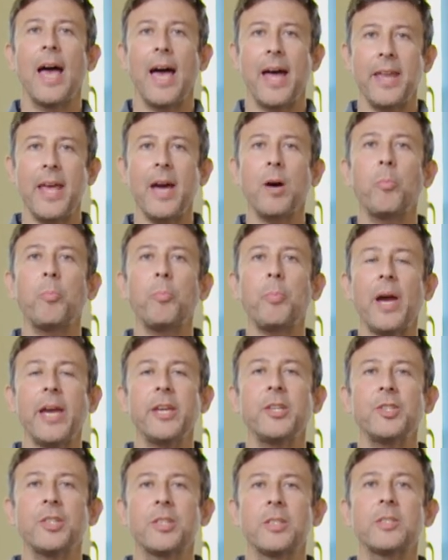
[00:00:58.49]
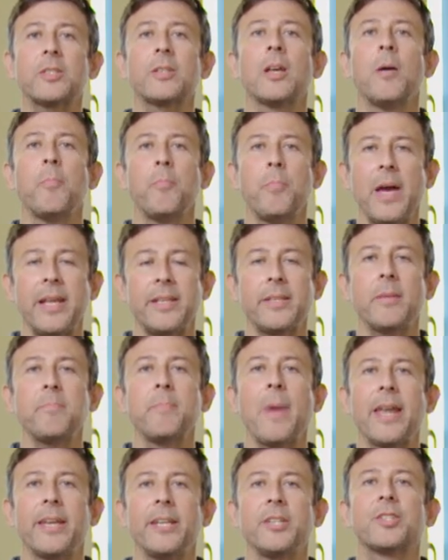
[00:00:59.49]
and help patients better
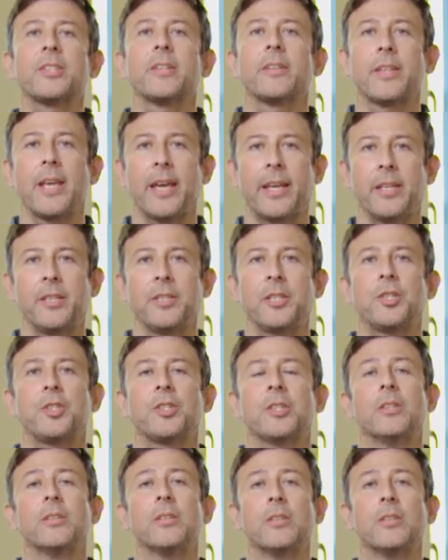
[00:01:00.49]
manage their condition.